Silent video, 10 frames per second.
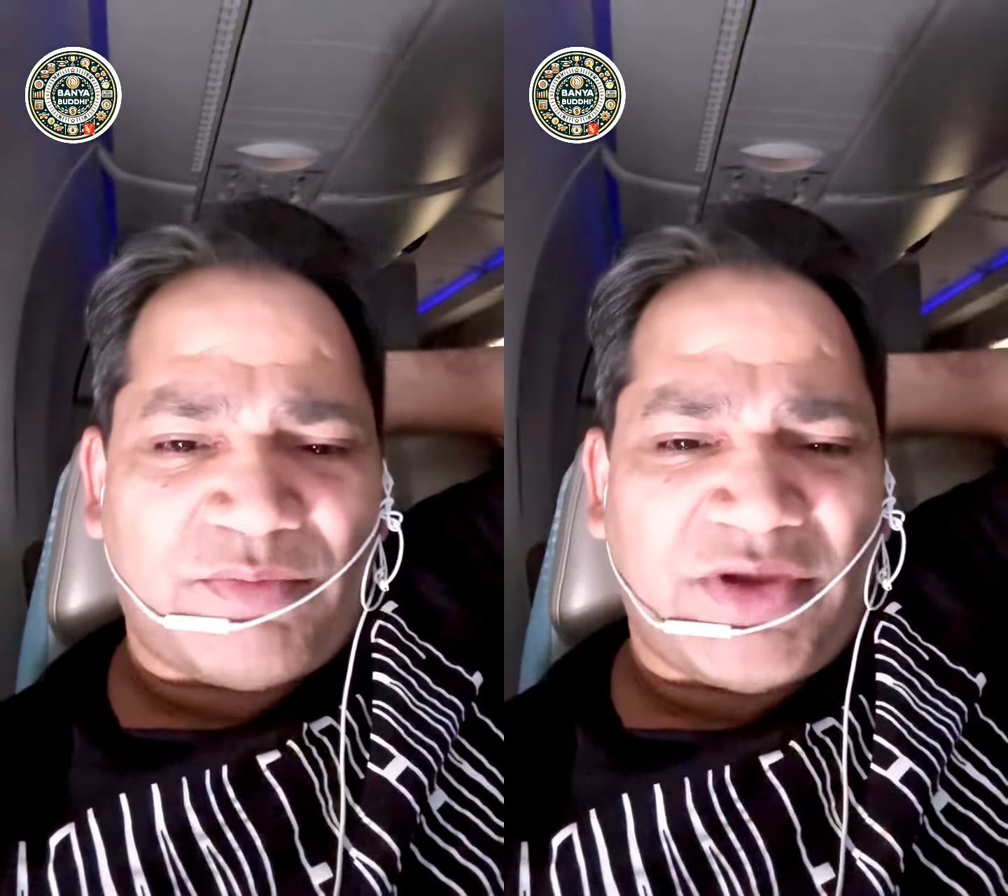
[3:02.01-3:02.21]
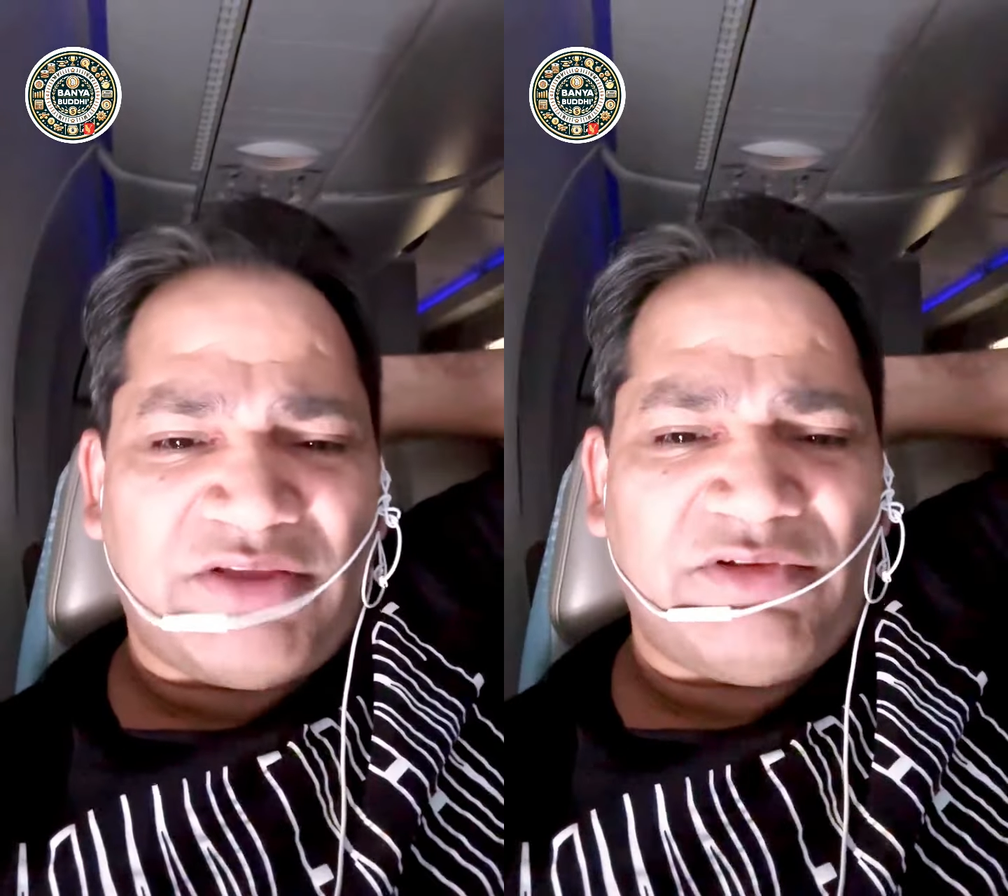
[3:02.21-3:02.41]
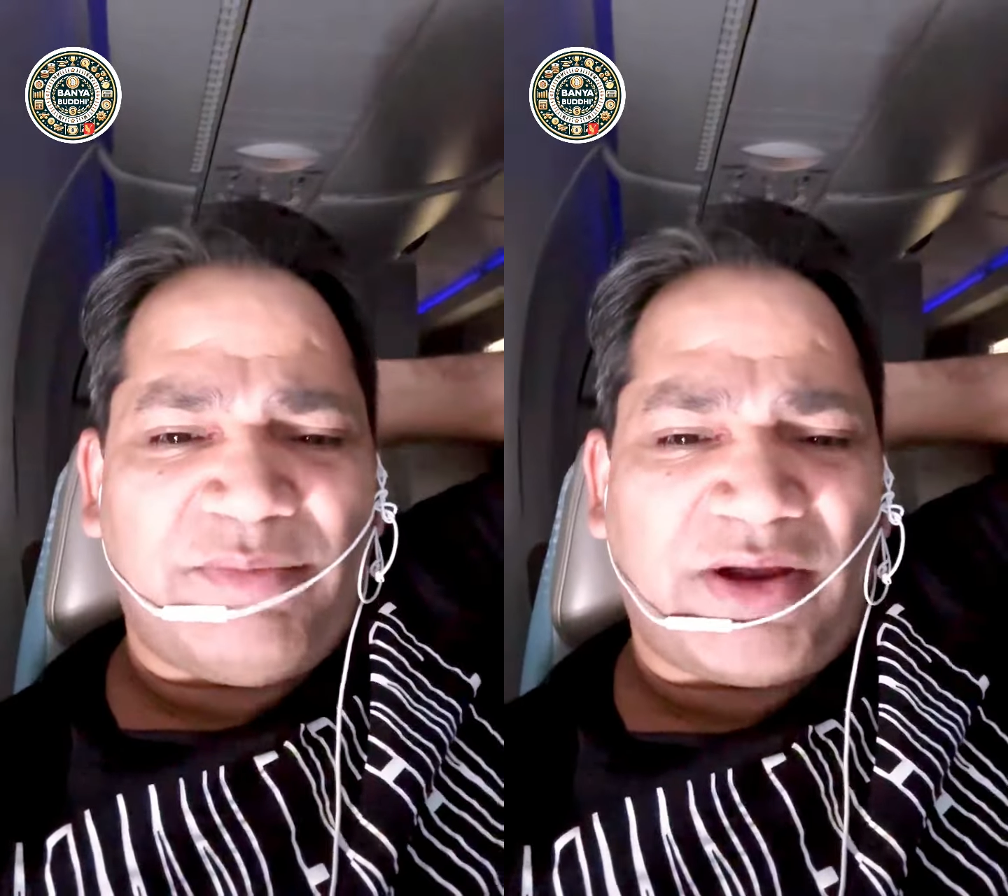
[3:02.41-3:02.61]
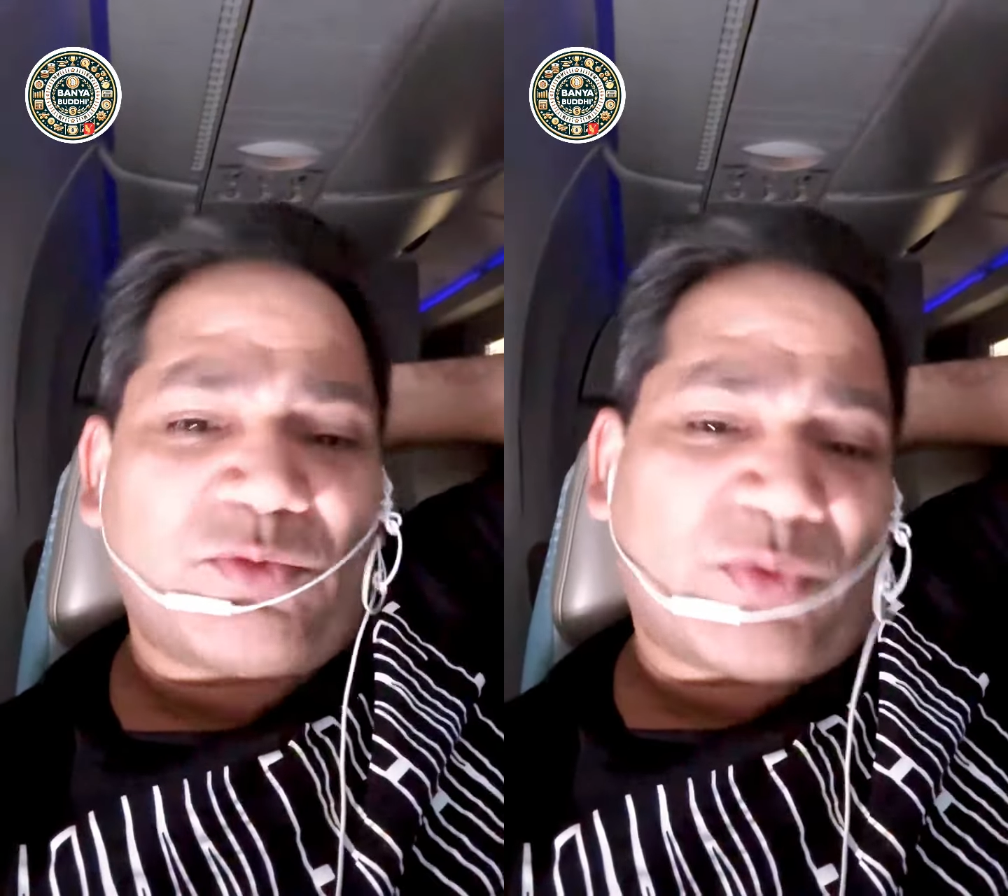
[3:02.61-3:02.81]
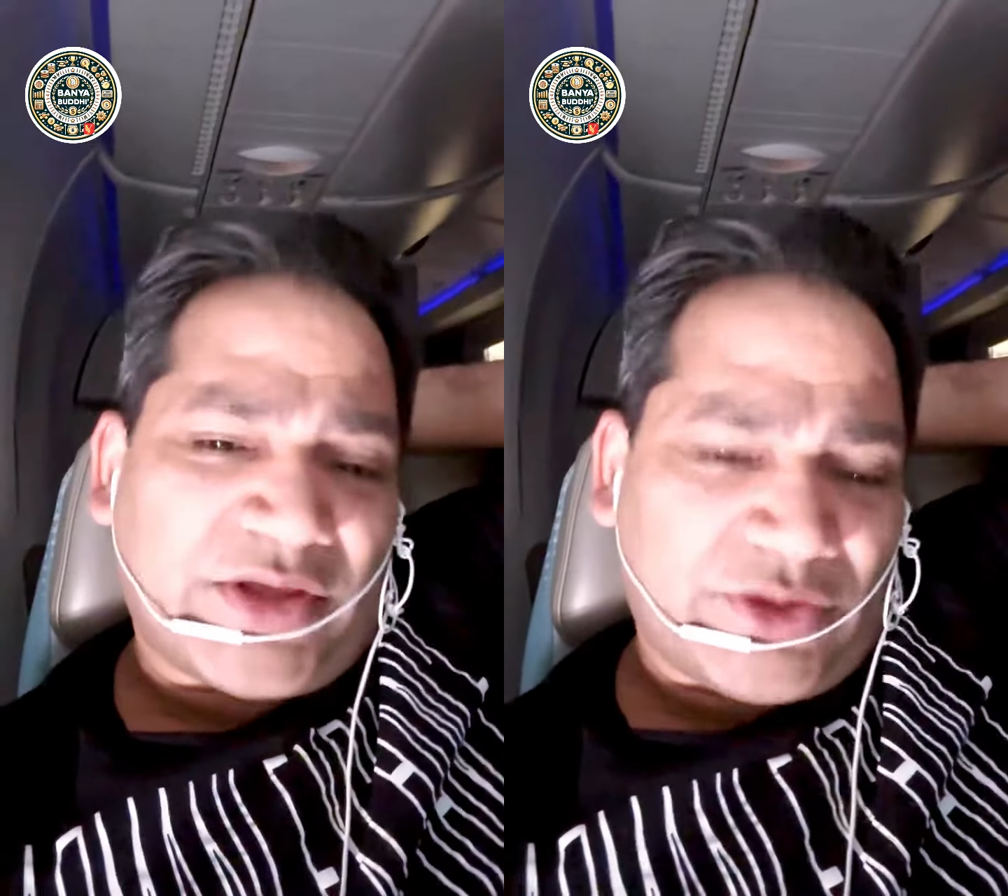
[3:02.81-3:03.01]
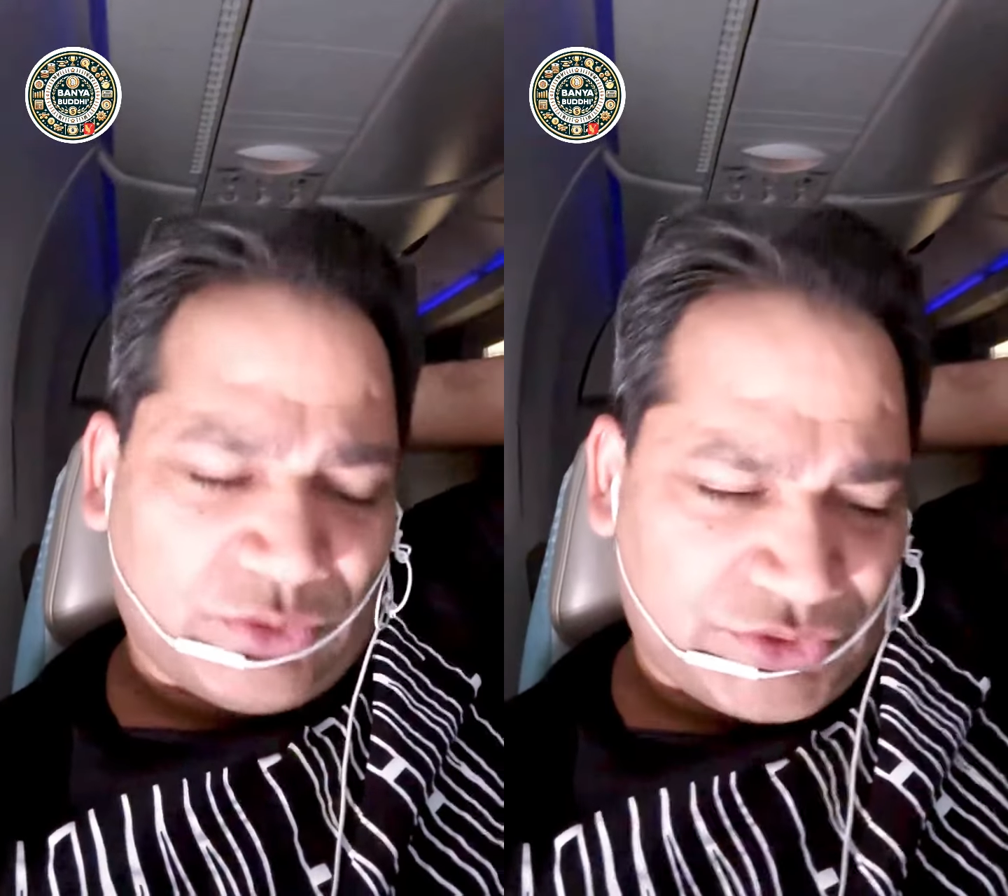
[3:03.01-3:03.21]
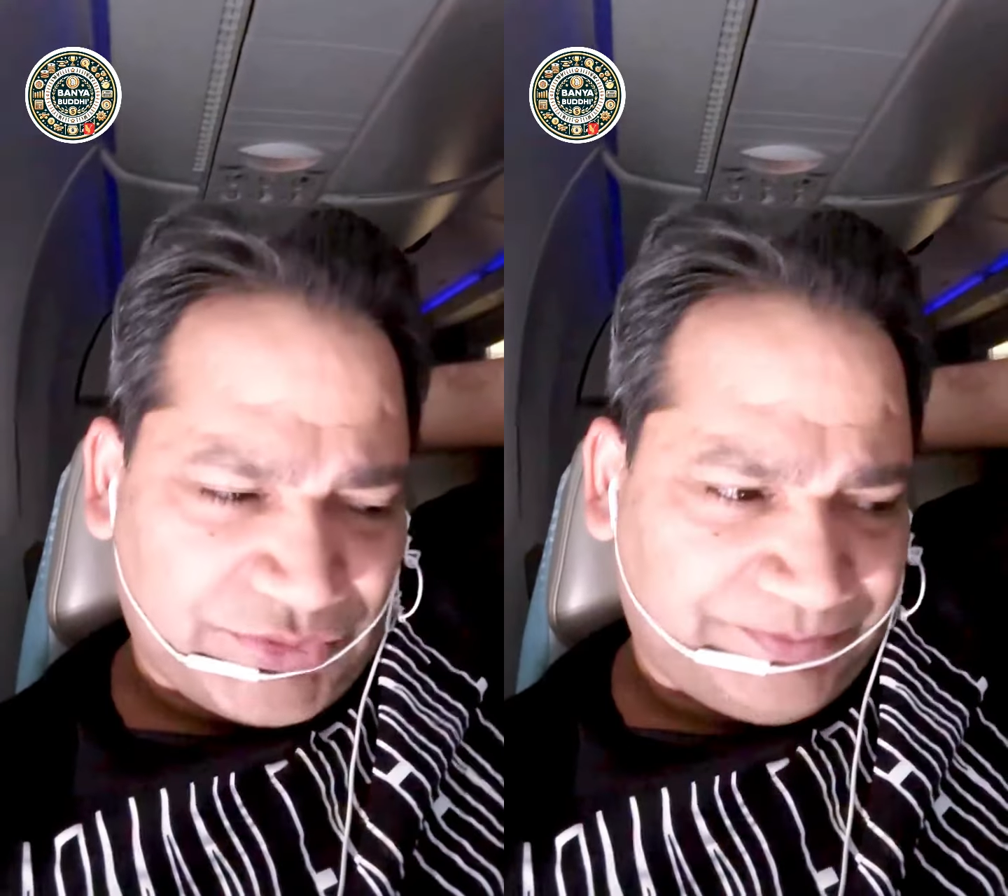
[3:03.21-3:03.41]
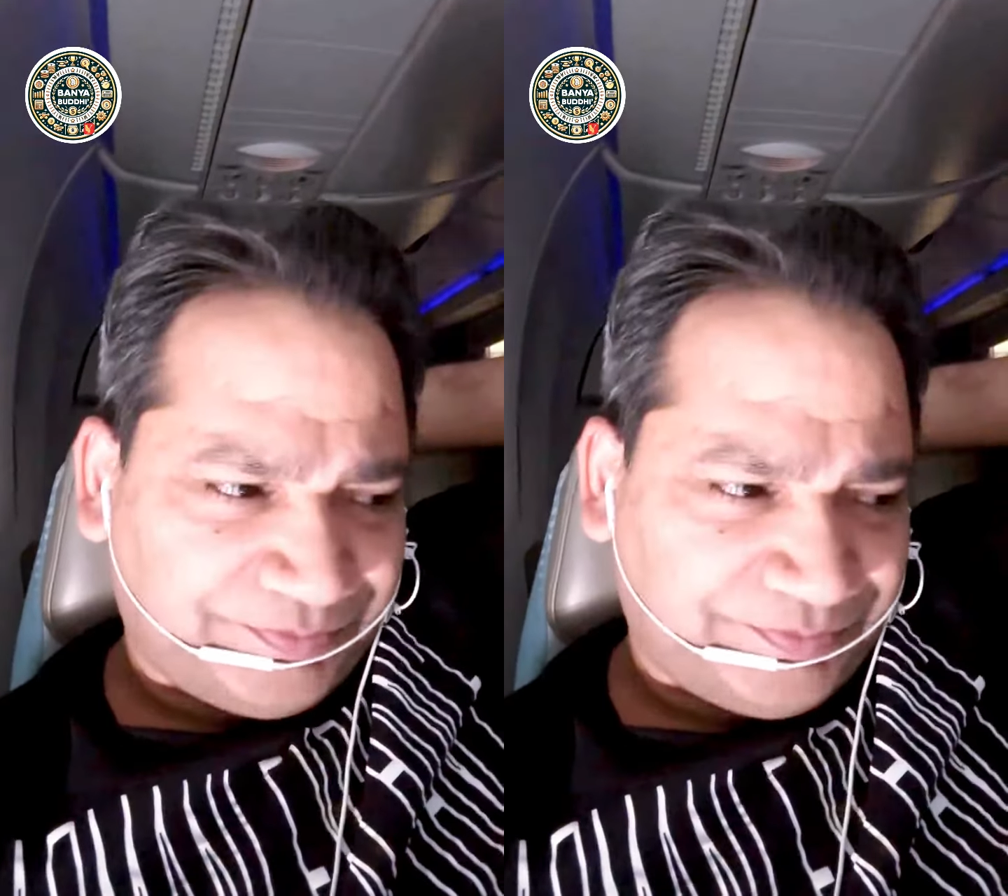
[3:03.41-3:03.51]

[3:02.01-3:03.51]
money will become 20 crores.